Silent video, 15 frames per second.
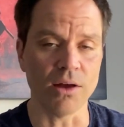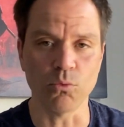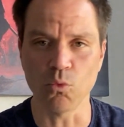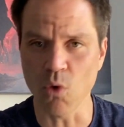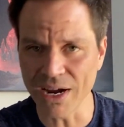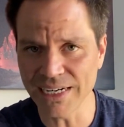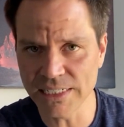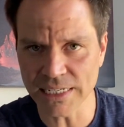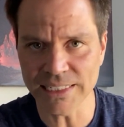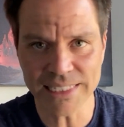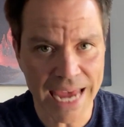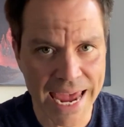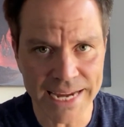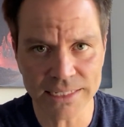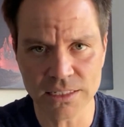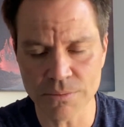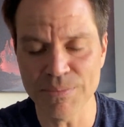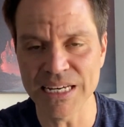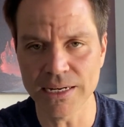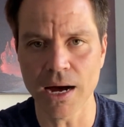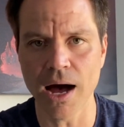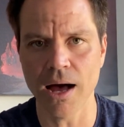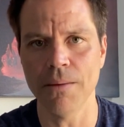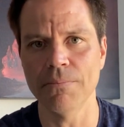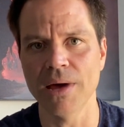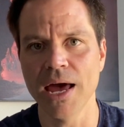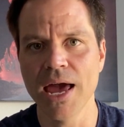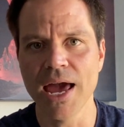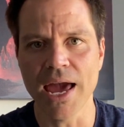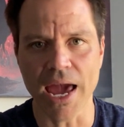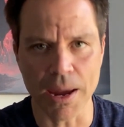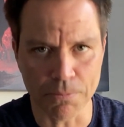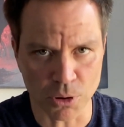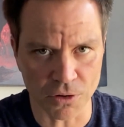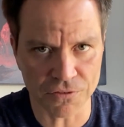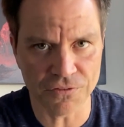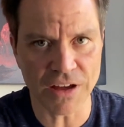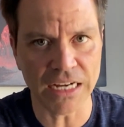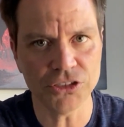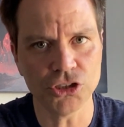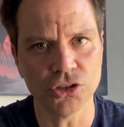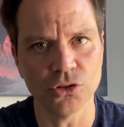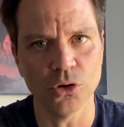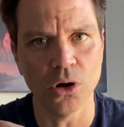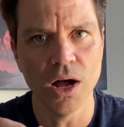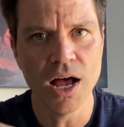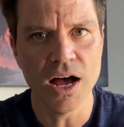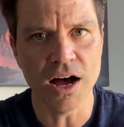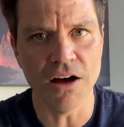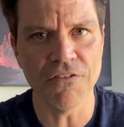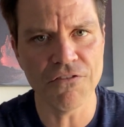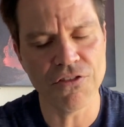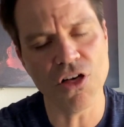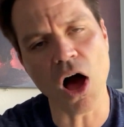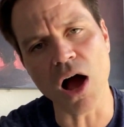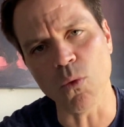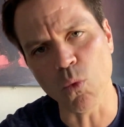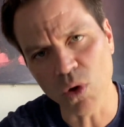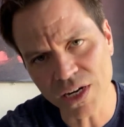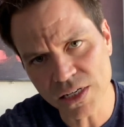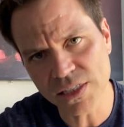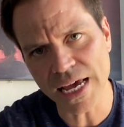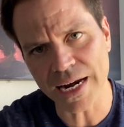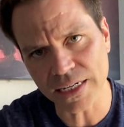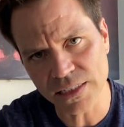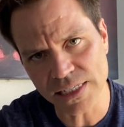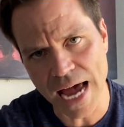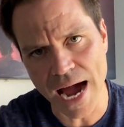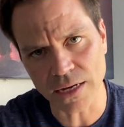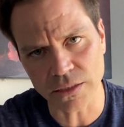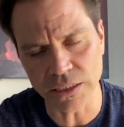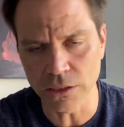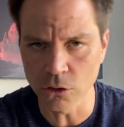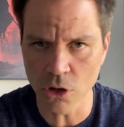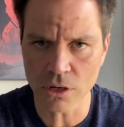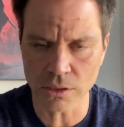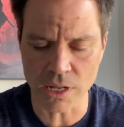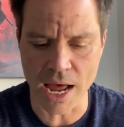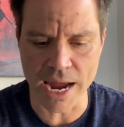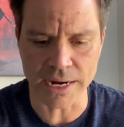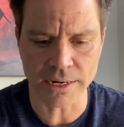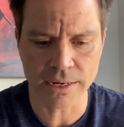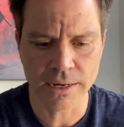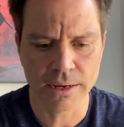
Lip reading: What does it take to become a professional of thought? What does that exactly look like?